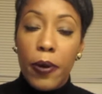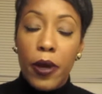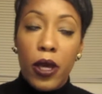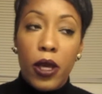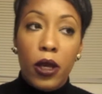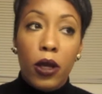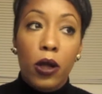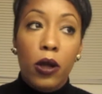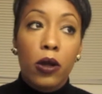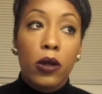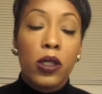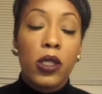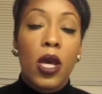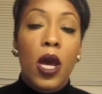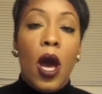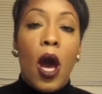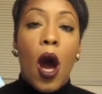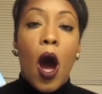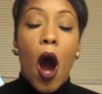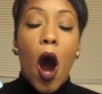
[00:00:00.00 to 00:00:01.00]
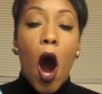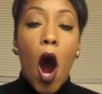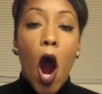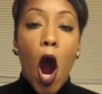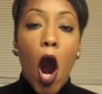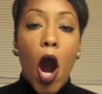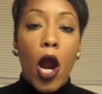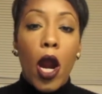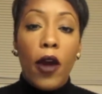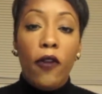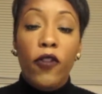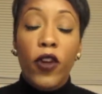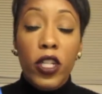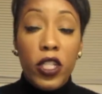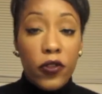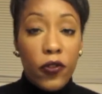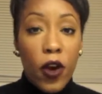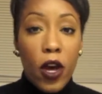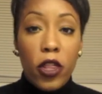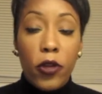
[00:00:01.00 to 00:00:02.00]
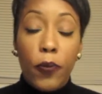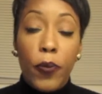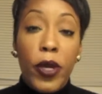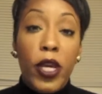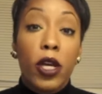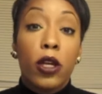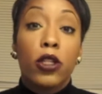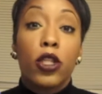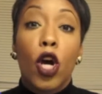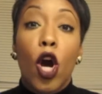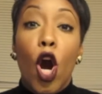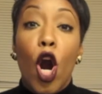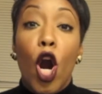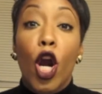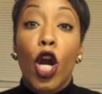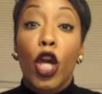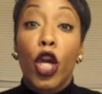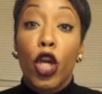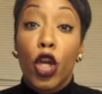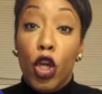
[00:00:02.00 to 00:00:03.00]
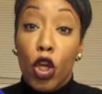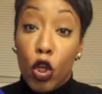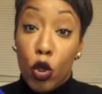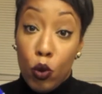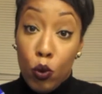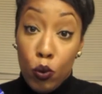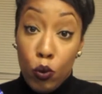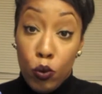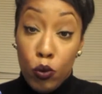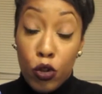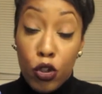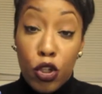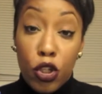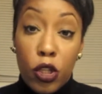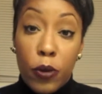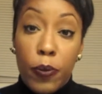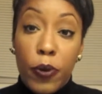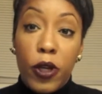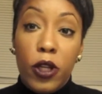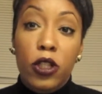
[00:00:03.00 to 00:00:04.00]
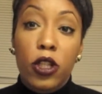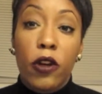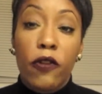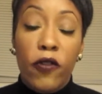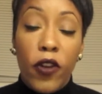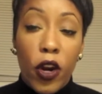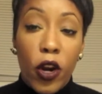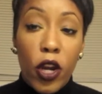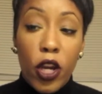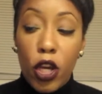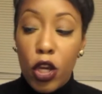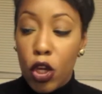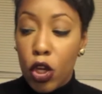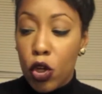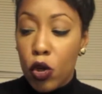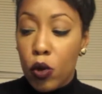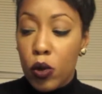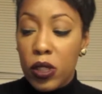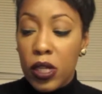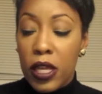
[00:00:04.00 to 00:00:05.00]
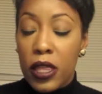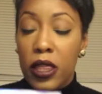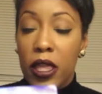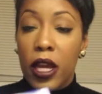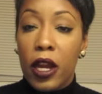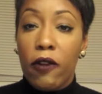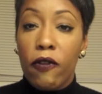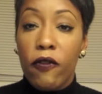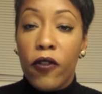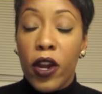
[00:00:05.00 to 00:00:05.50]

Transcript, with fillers: pills are, first of all, the pills are huge. The pills are very huge and they're